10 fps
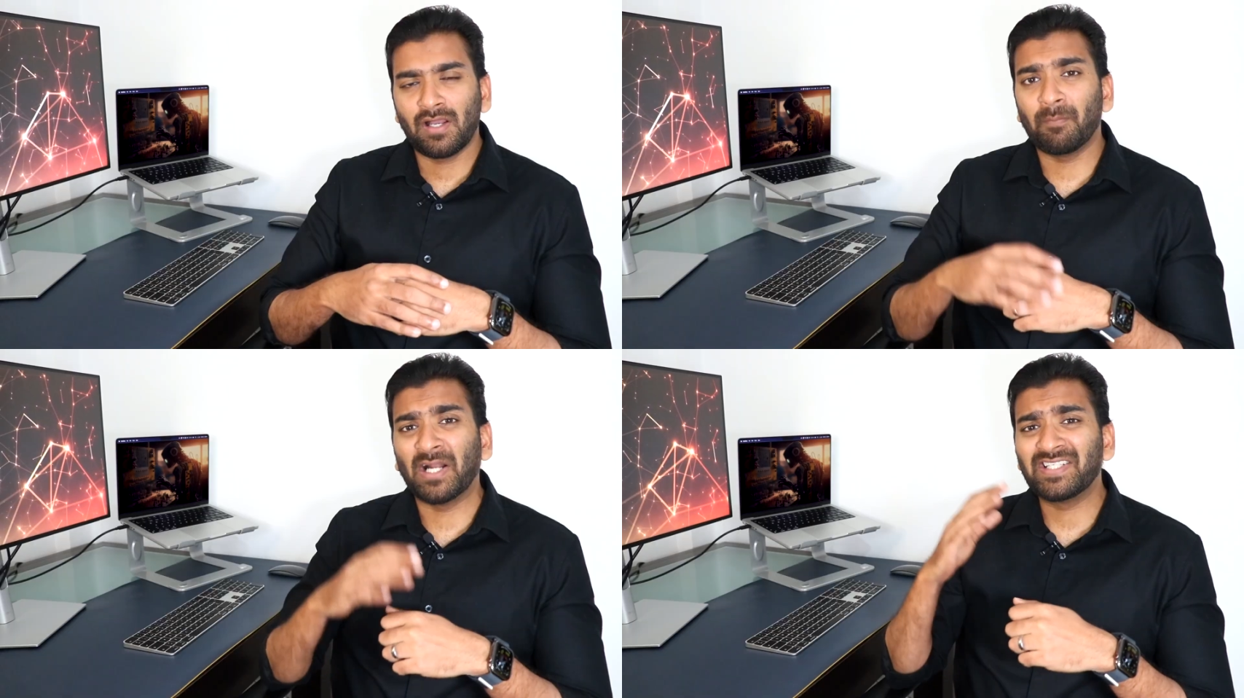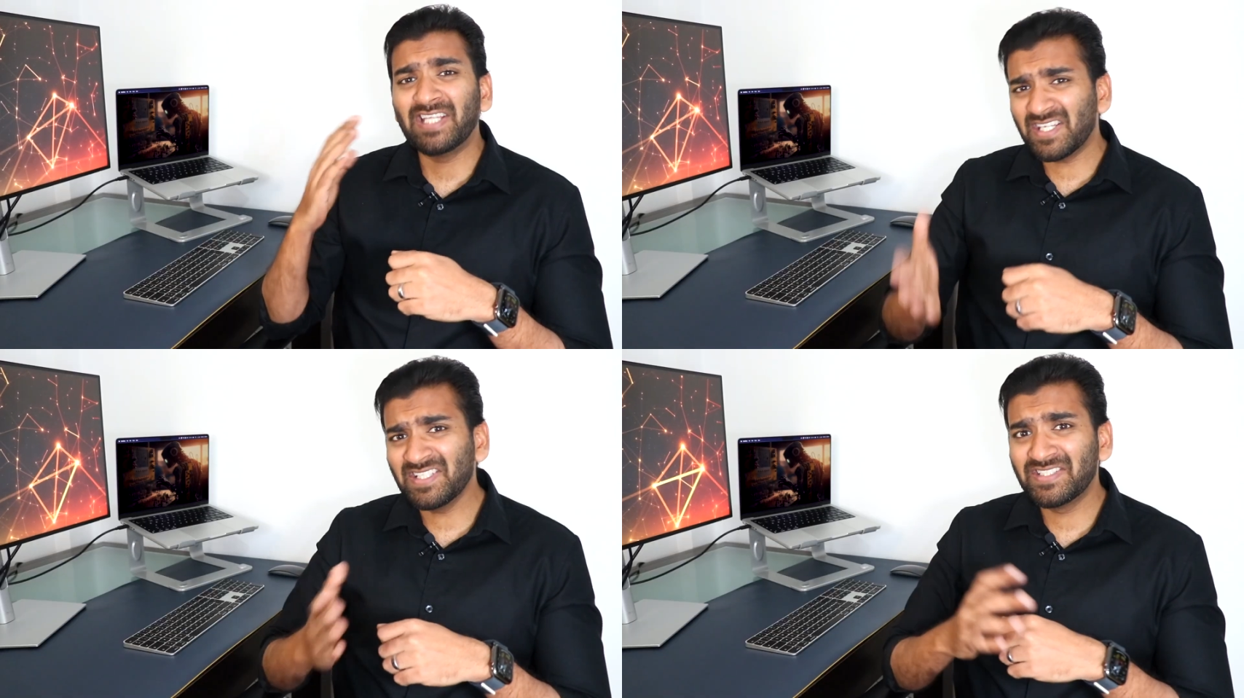But
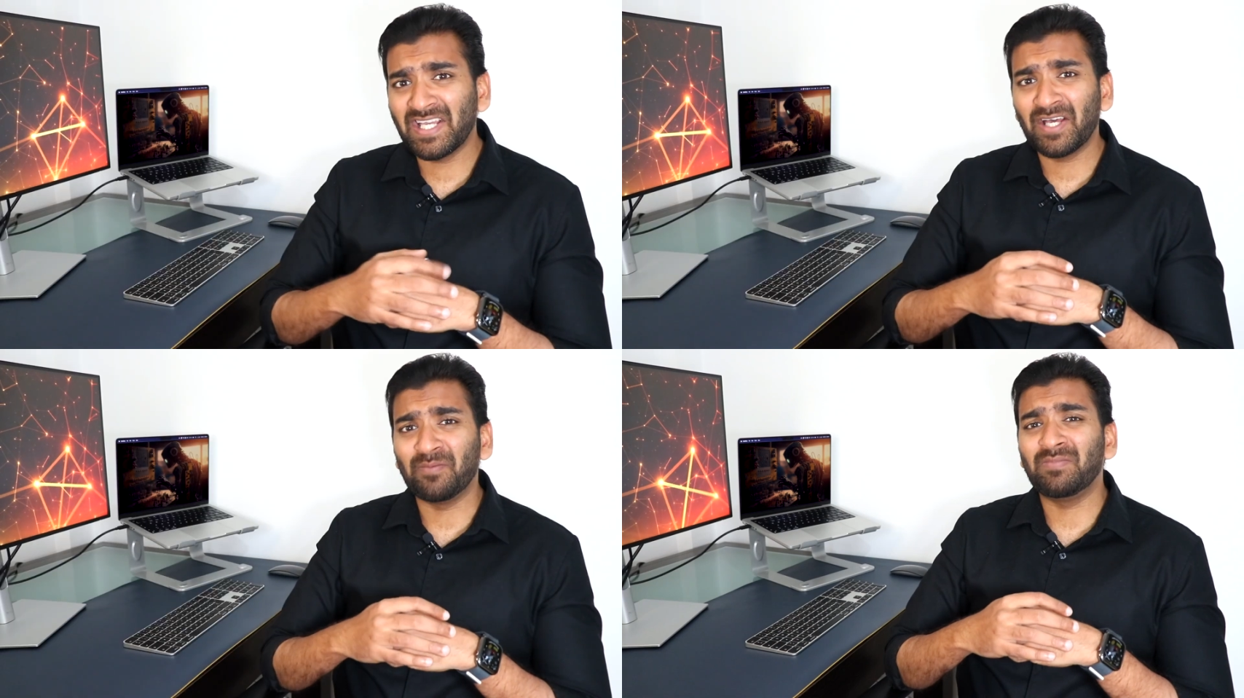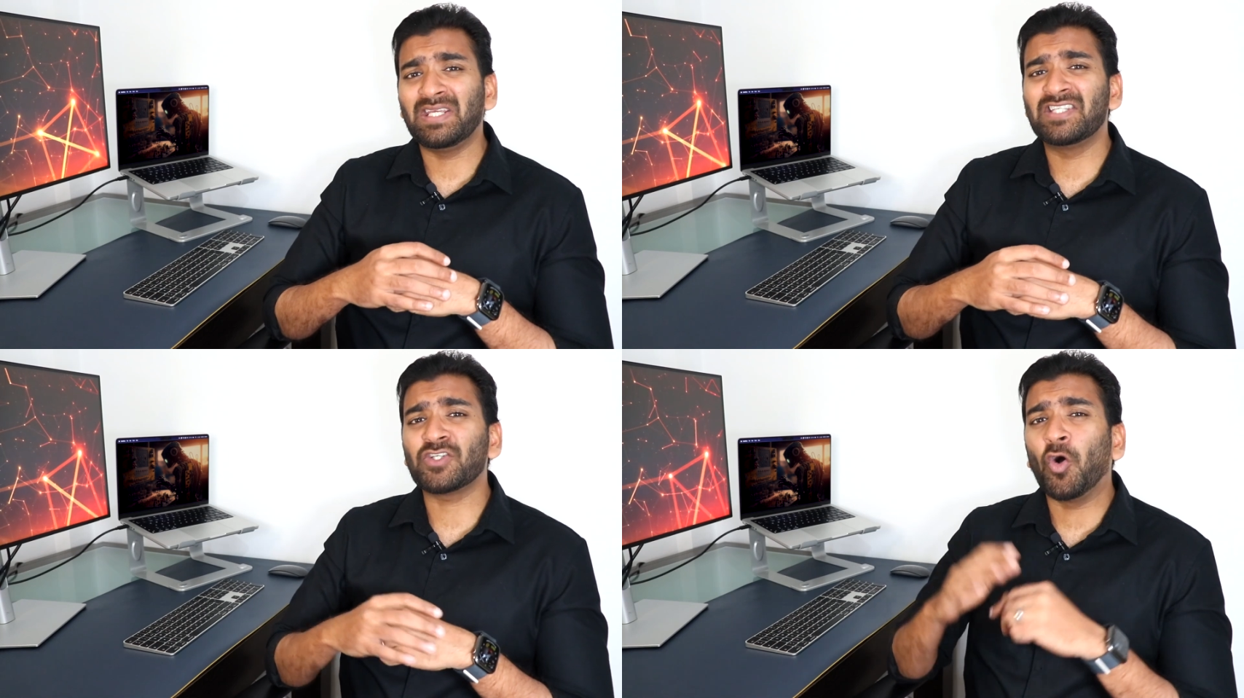getting there
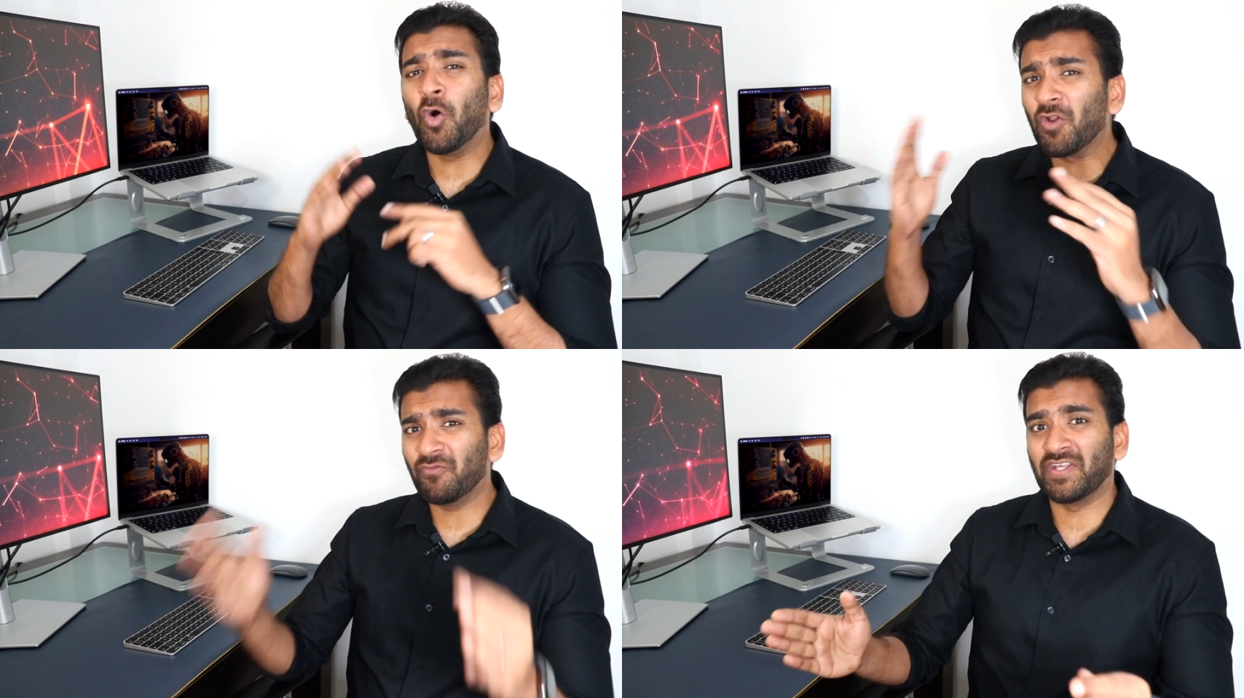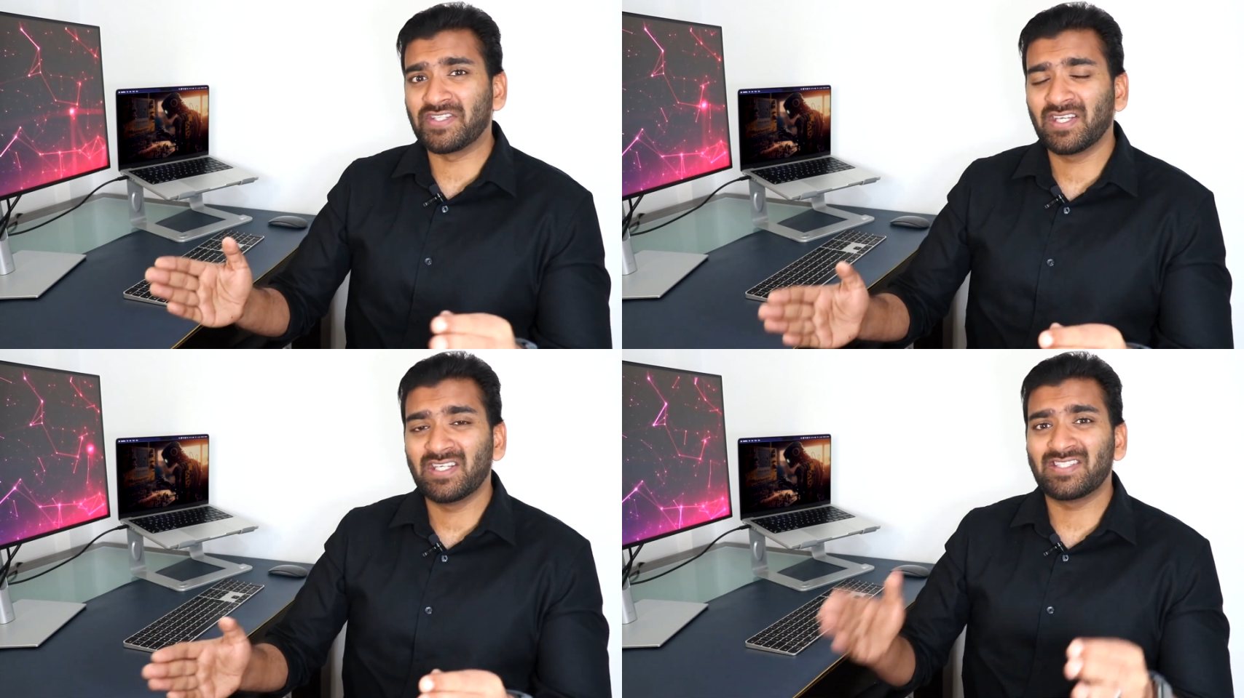means all of us,